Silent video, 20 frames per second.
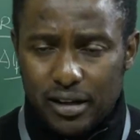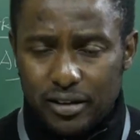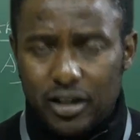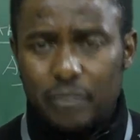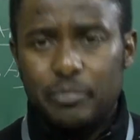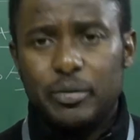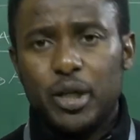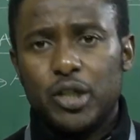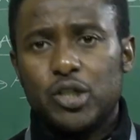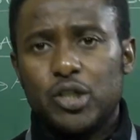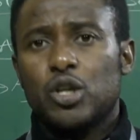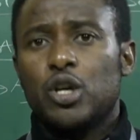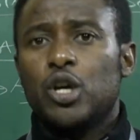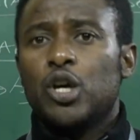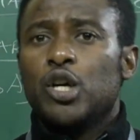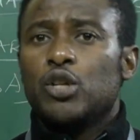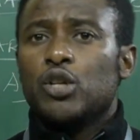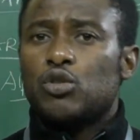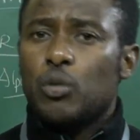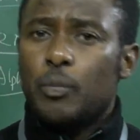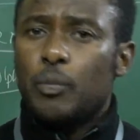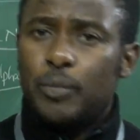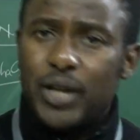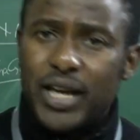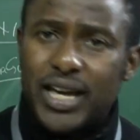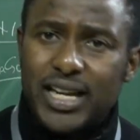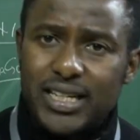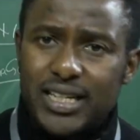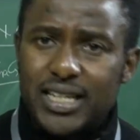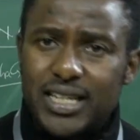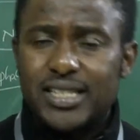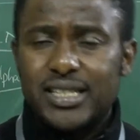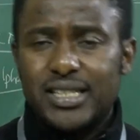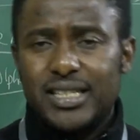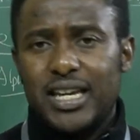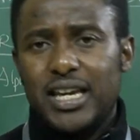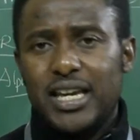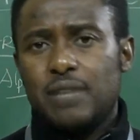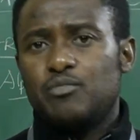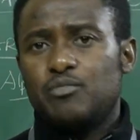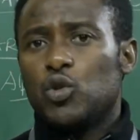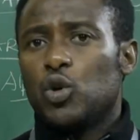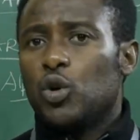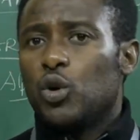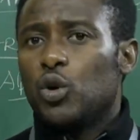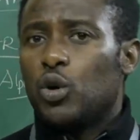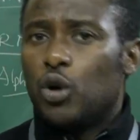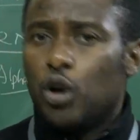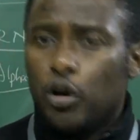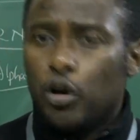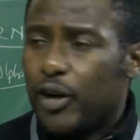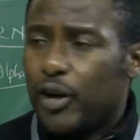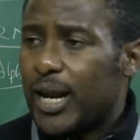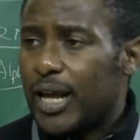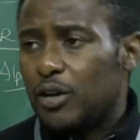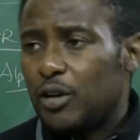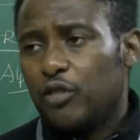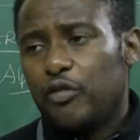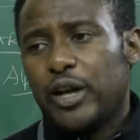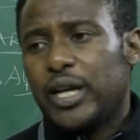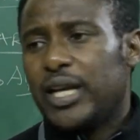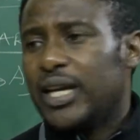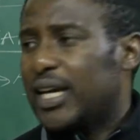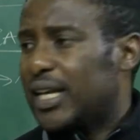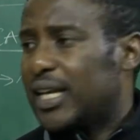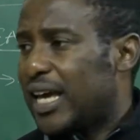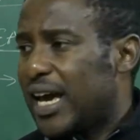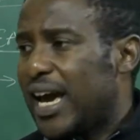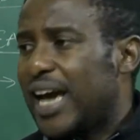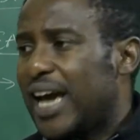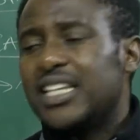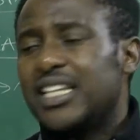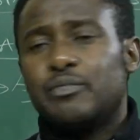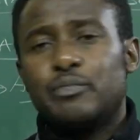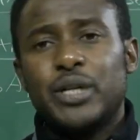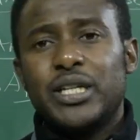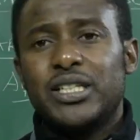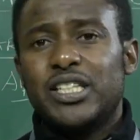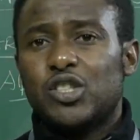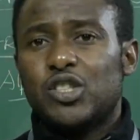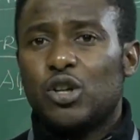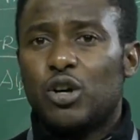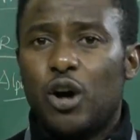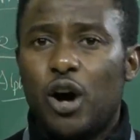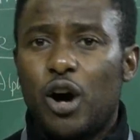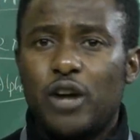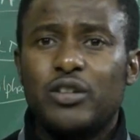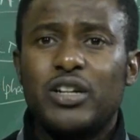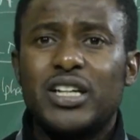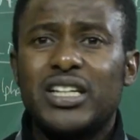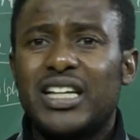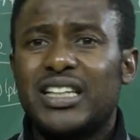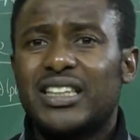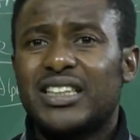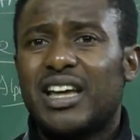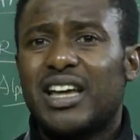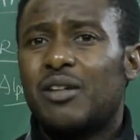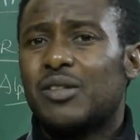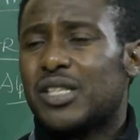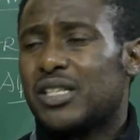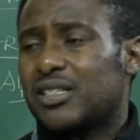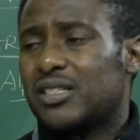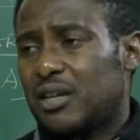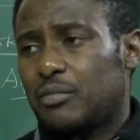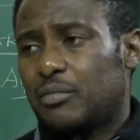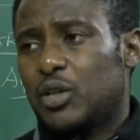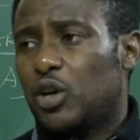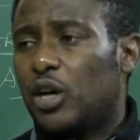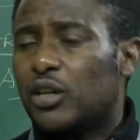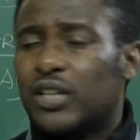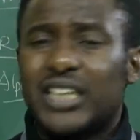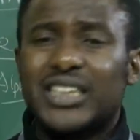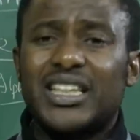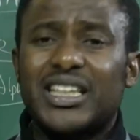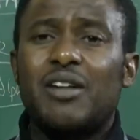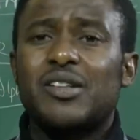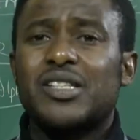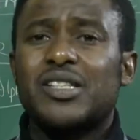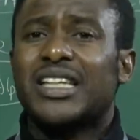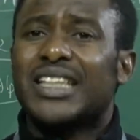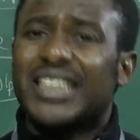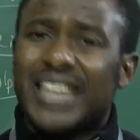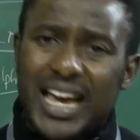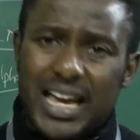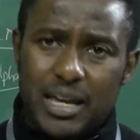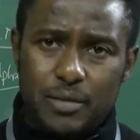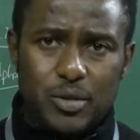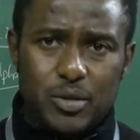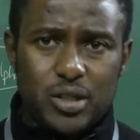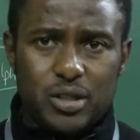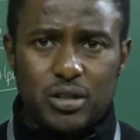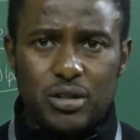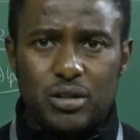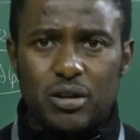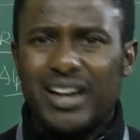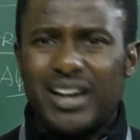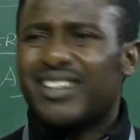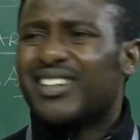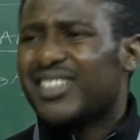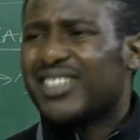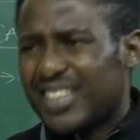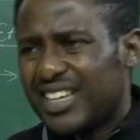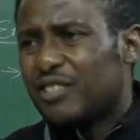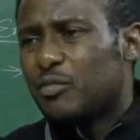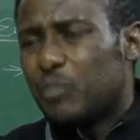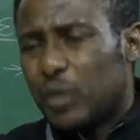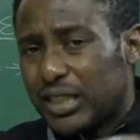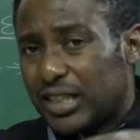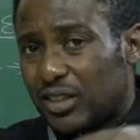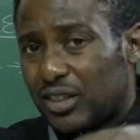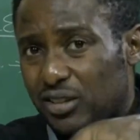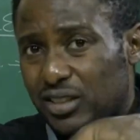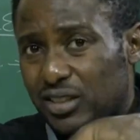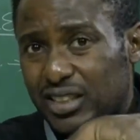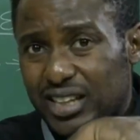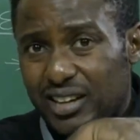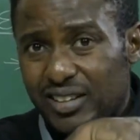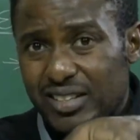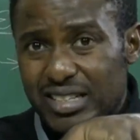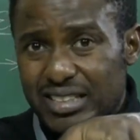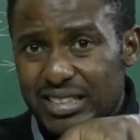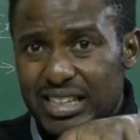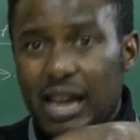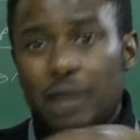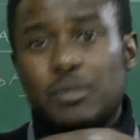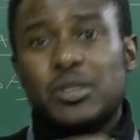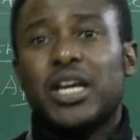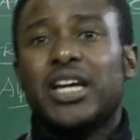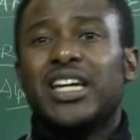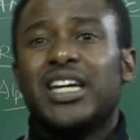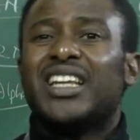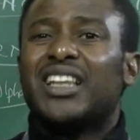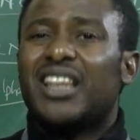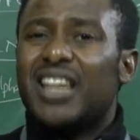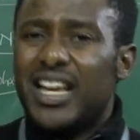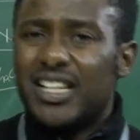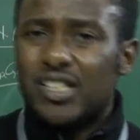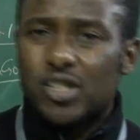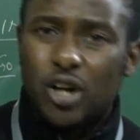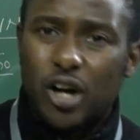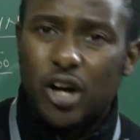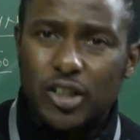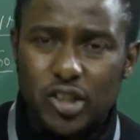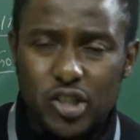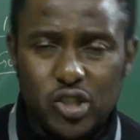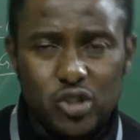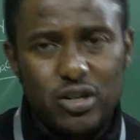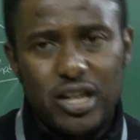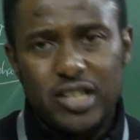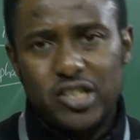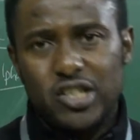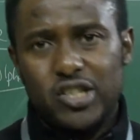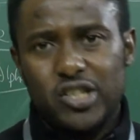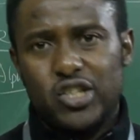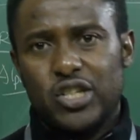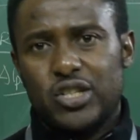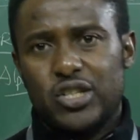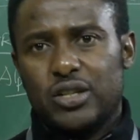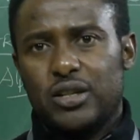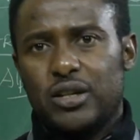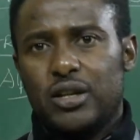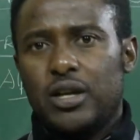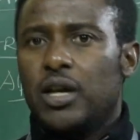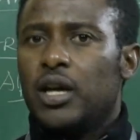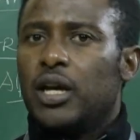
robot to play this game over and over again. I heard he played it 100,000 times. I think more than 100,000 times. It learned all the strategies.